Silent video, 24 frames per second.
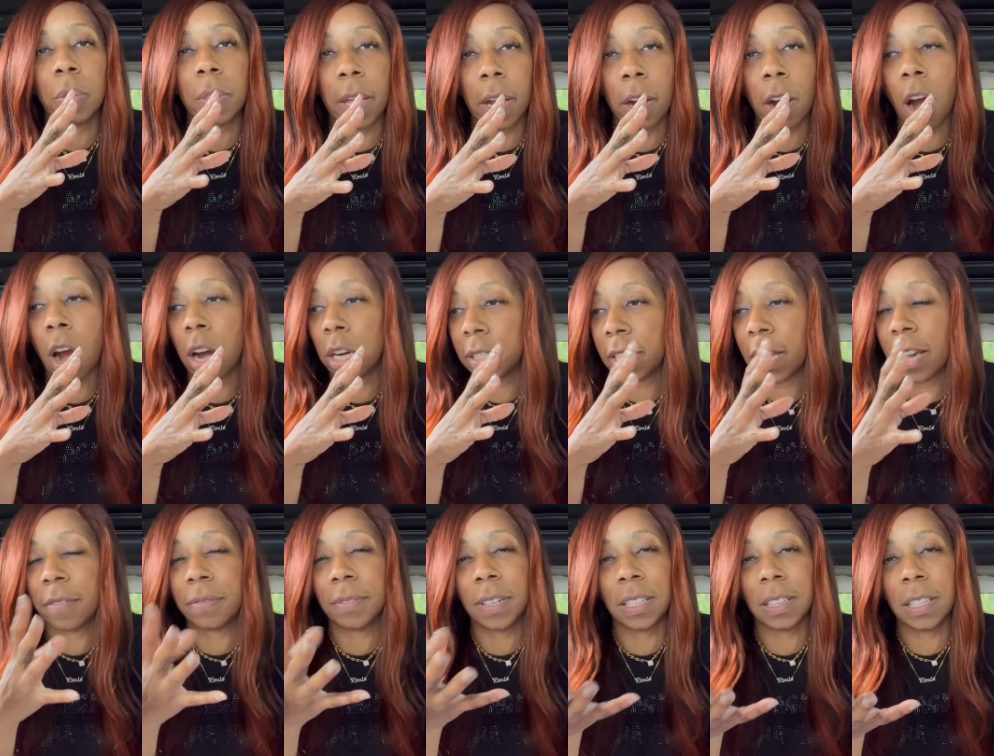there are
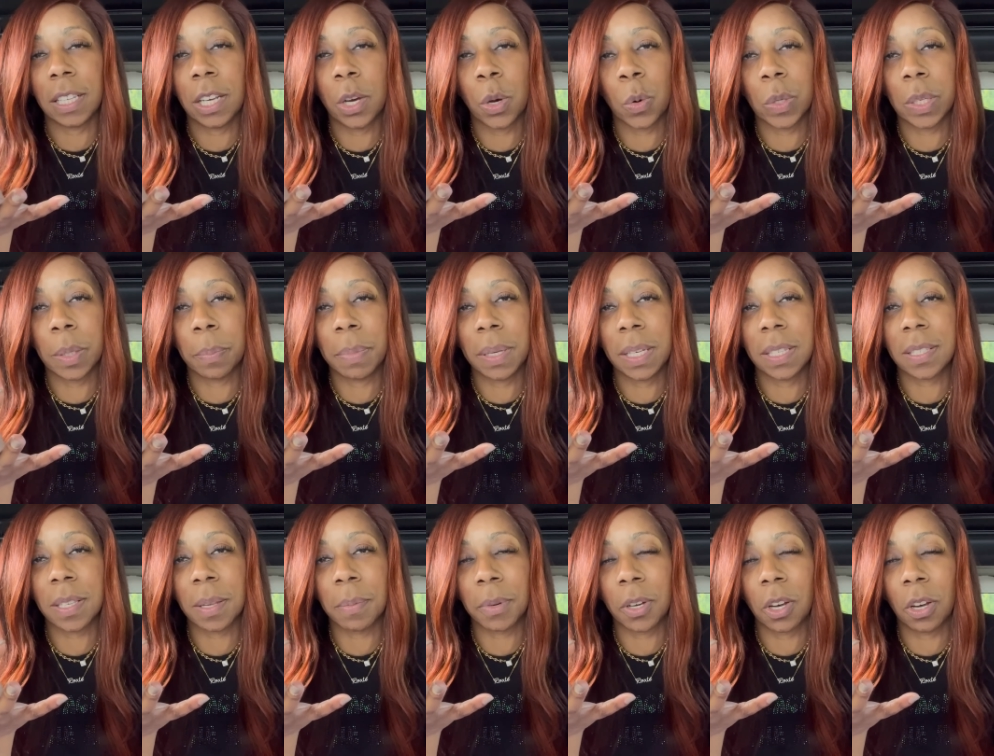definitely going to be
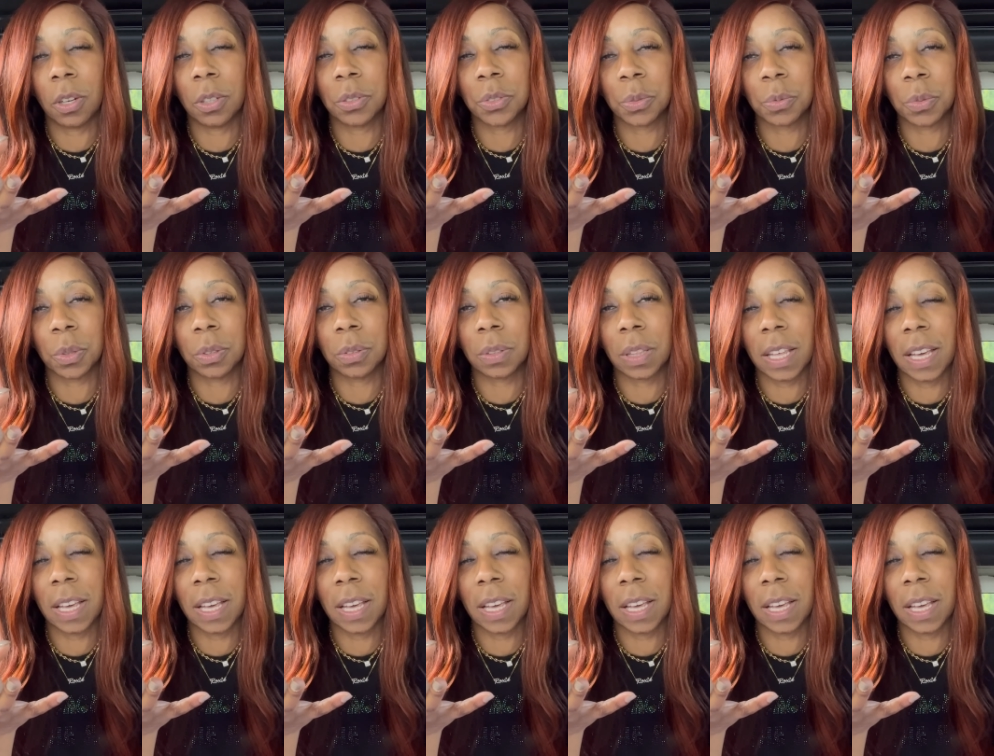some cultural